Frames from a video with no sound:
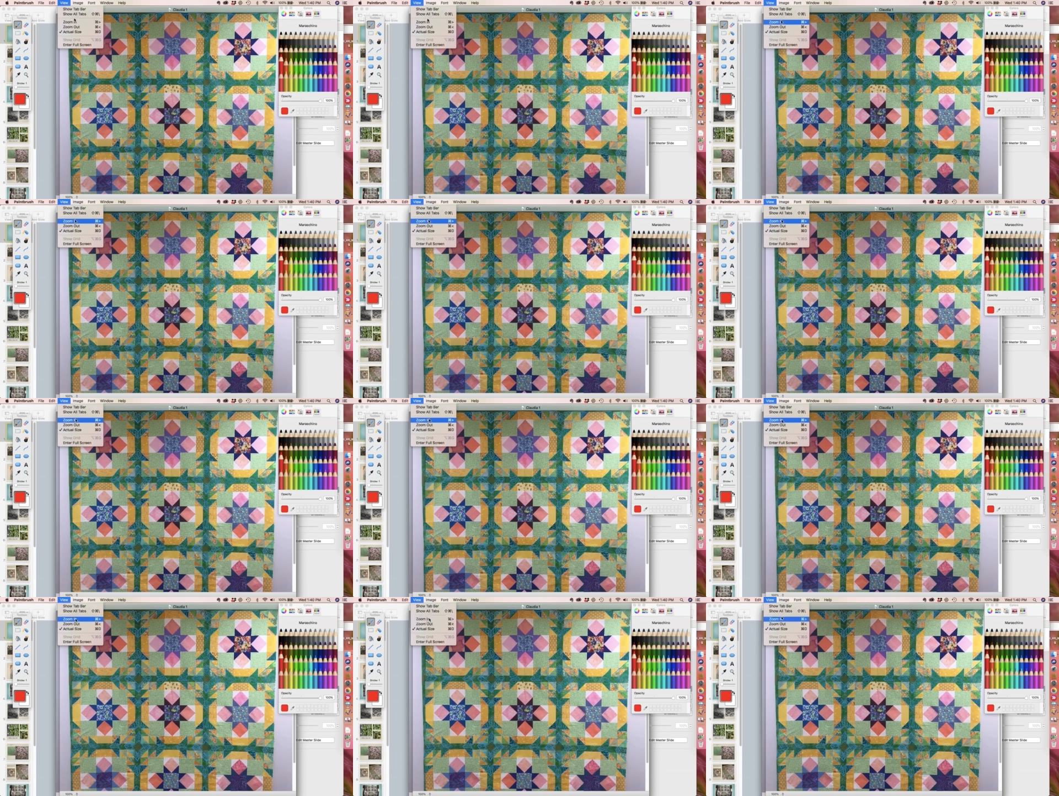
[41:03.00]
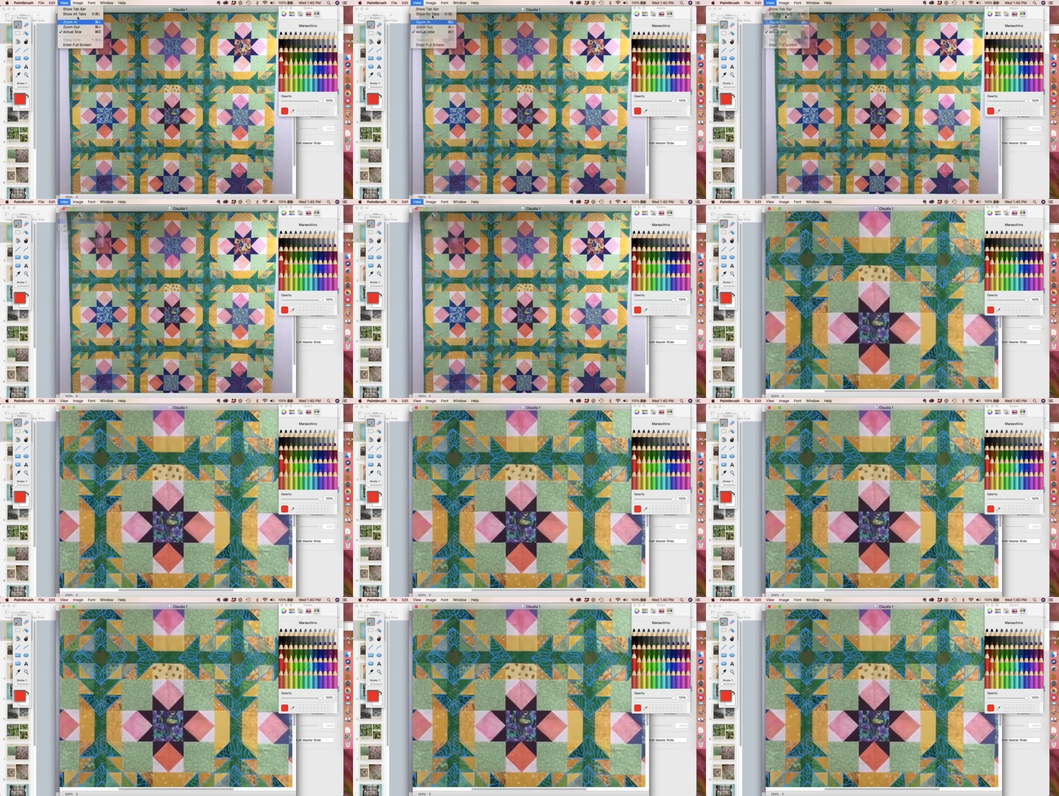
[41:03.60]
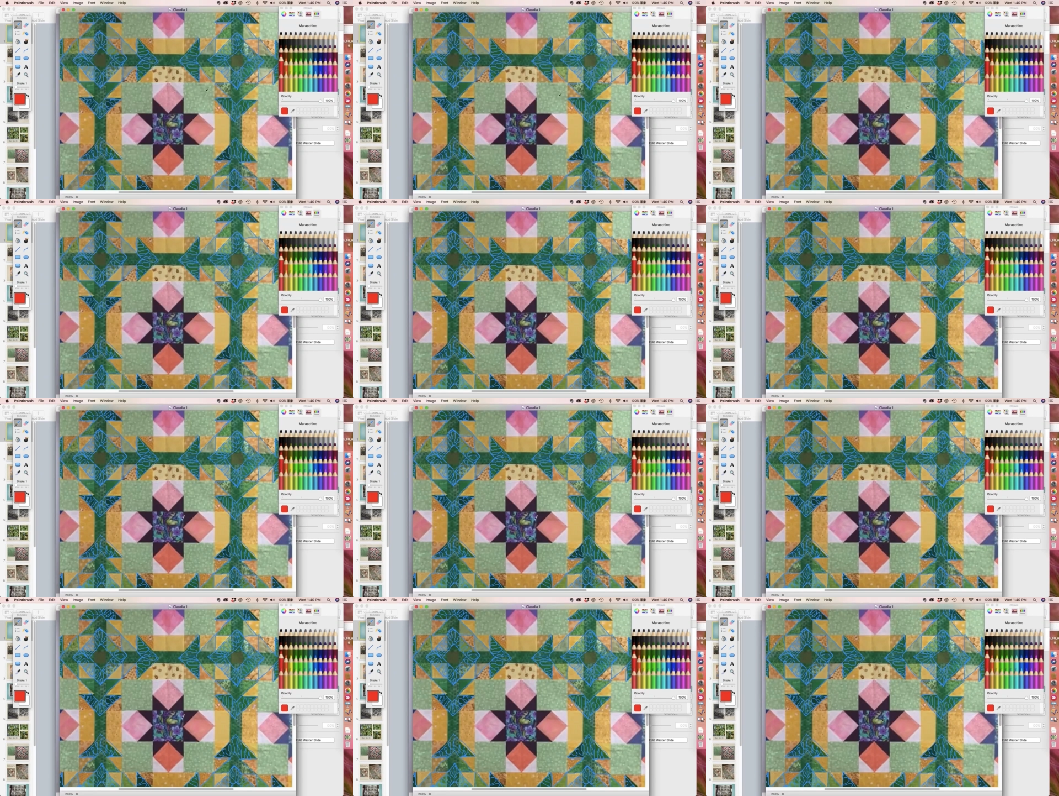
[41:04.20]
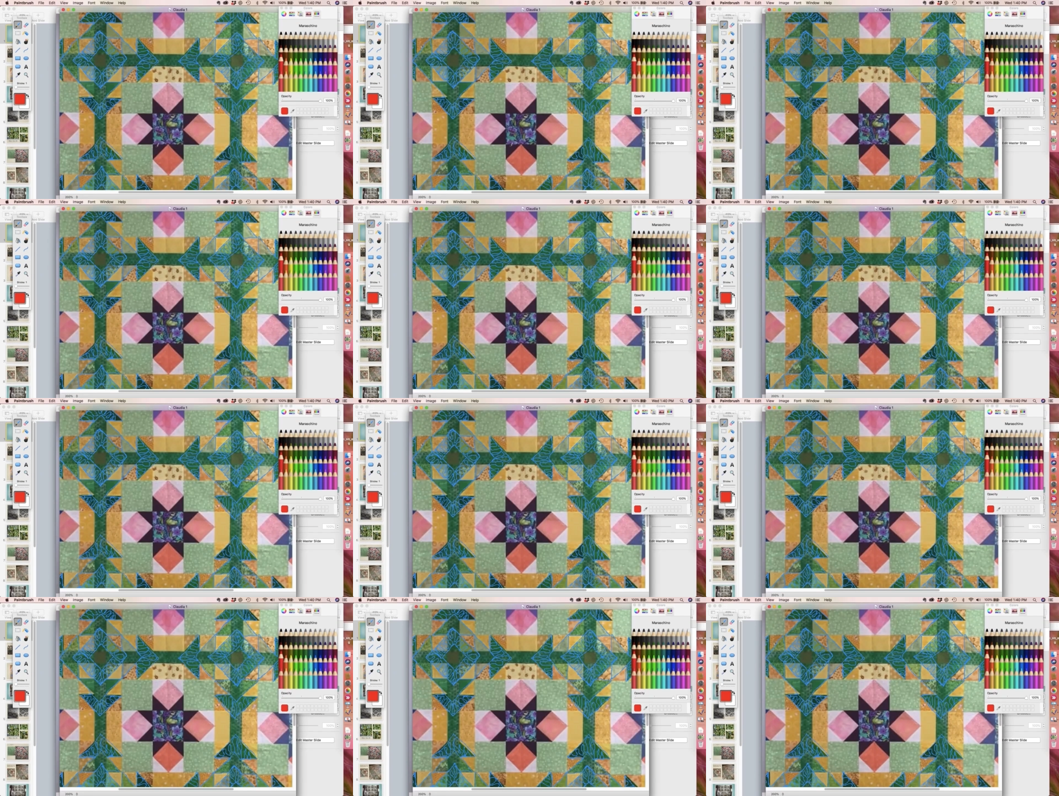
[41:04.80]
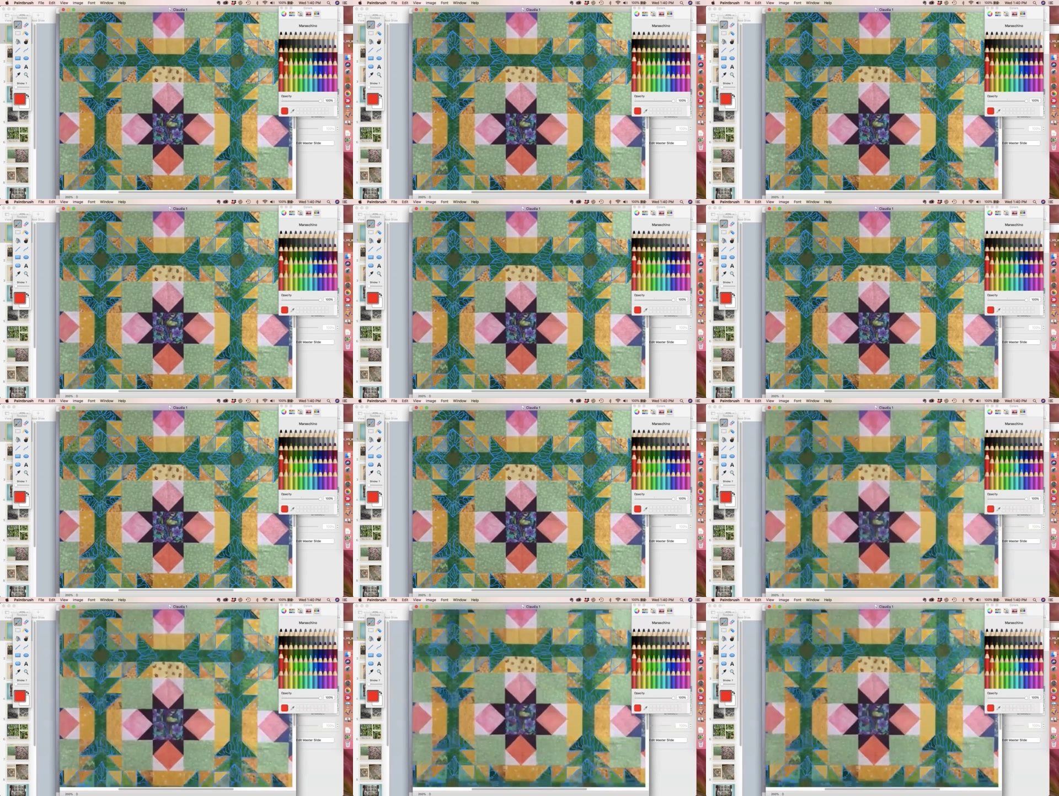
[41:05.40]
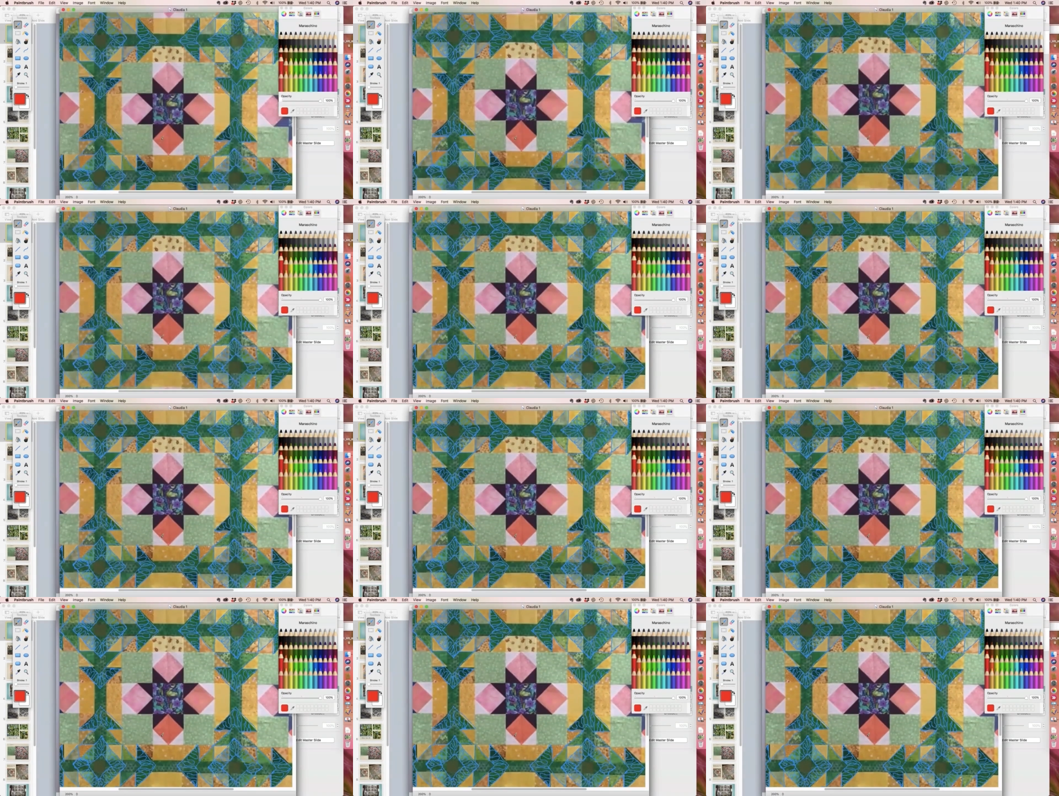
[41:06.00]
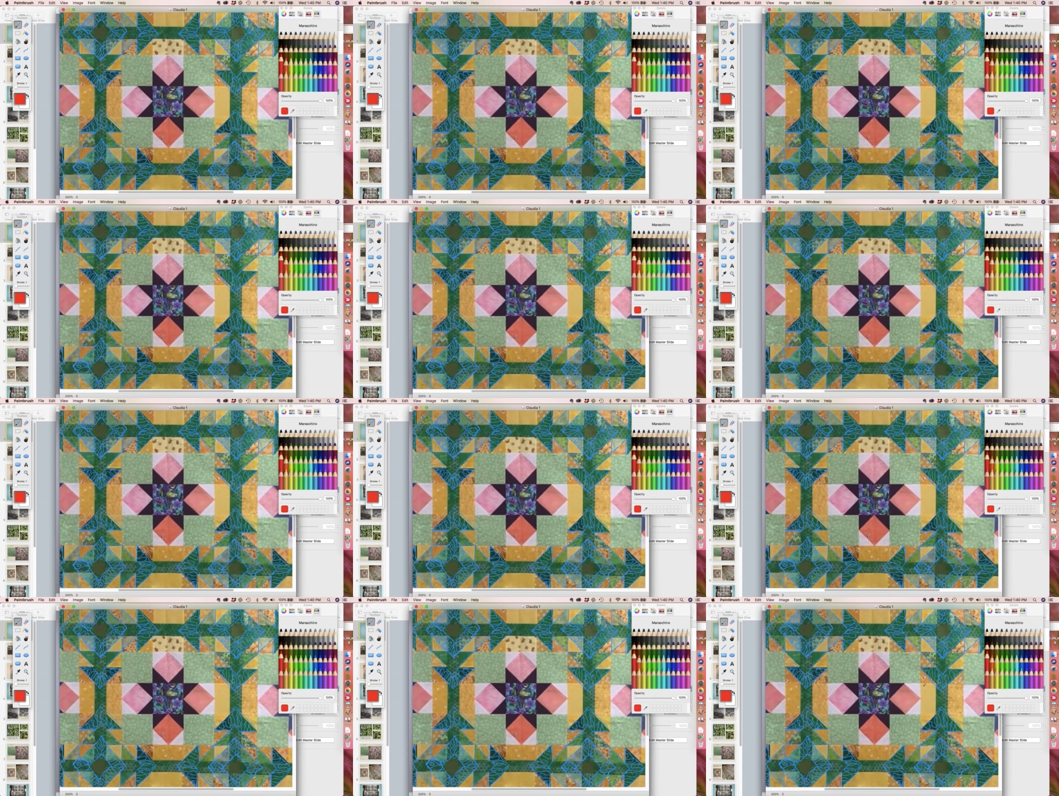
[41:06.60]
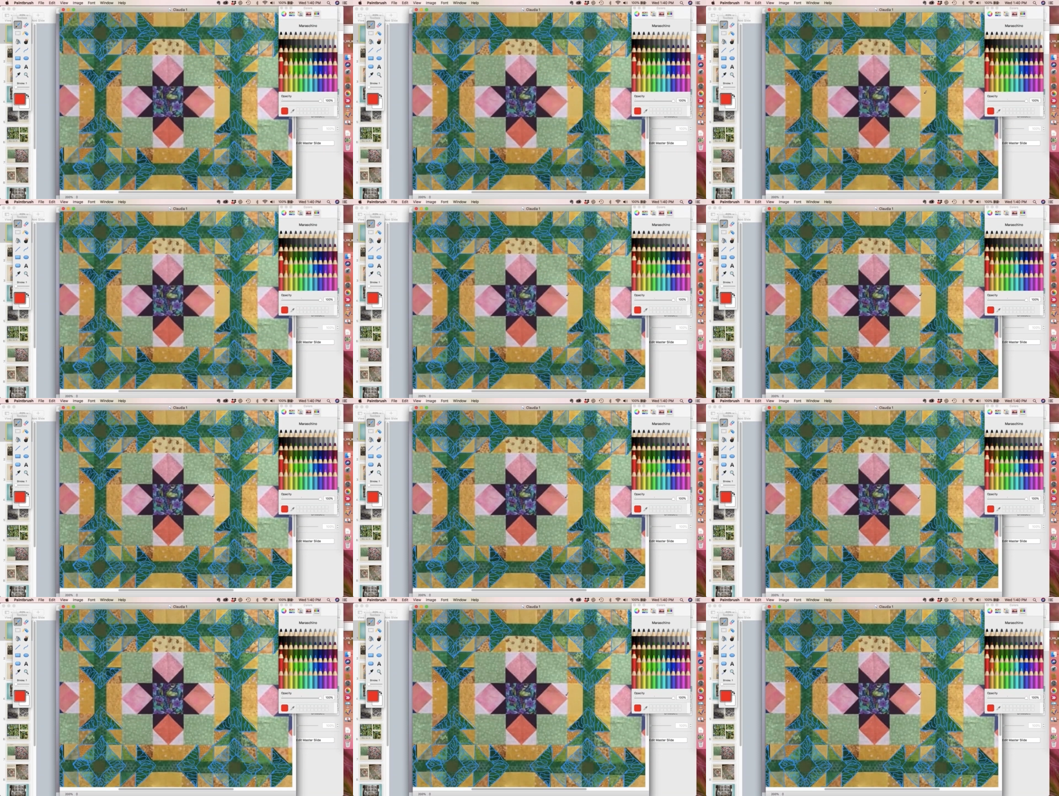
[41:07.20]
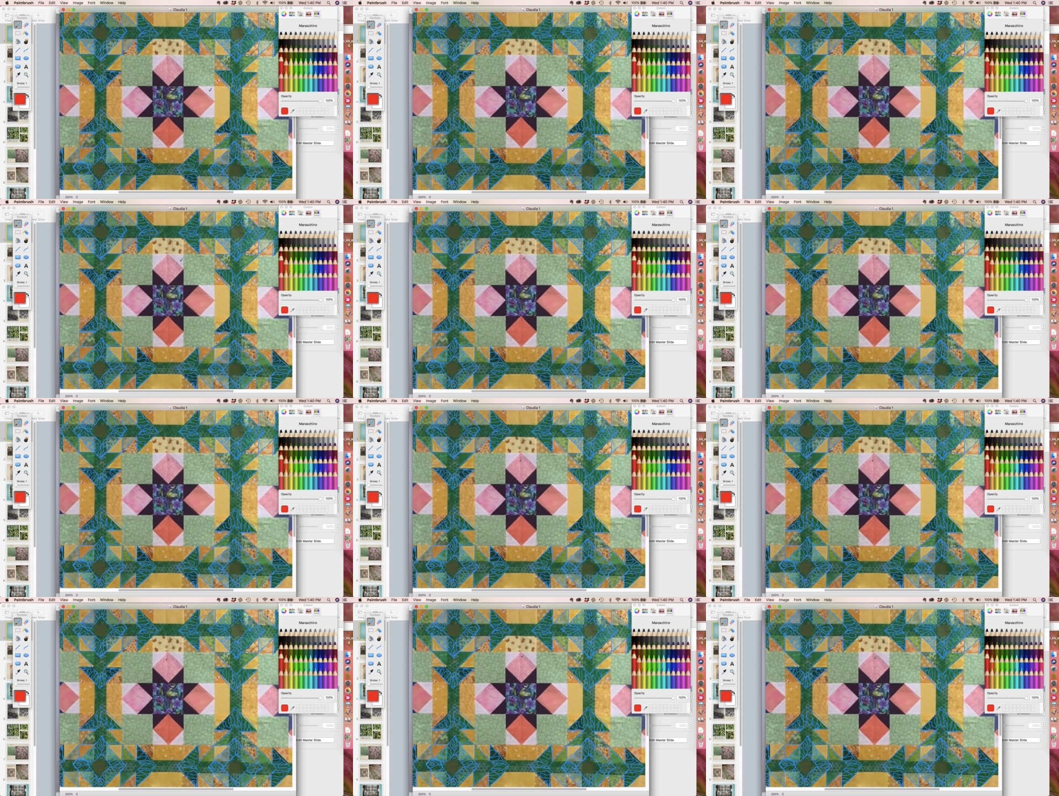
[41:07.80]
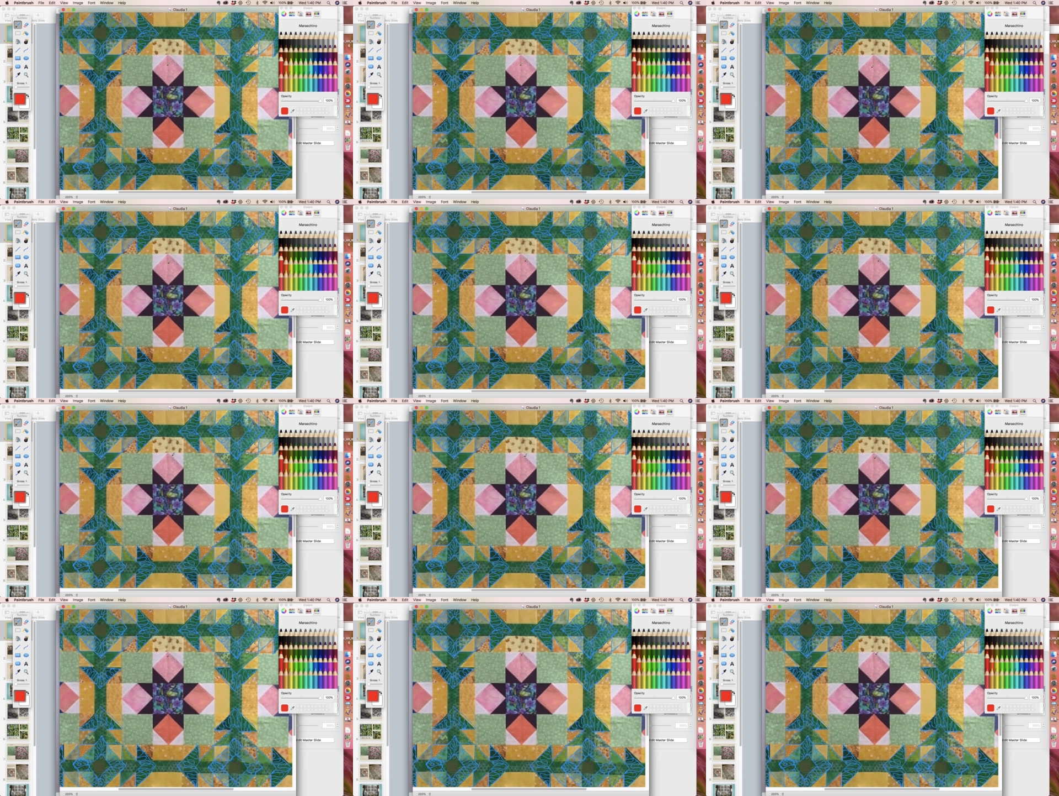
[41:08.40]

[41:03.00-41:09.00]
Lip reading: (no speaker visible)